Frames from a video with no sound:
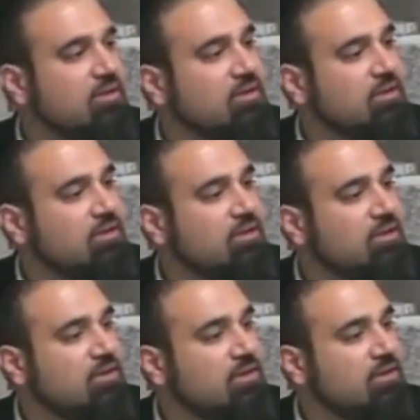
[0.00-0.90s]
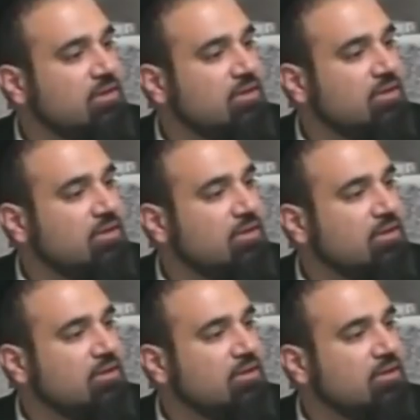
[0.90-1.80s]

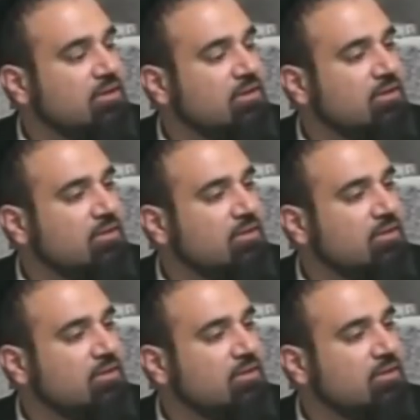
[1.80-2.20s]
Nothing is said.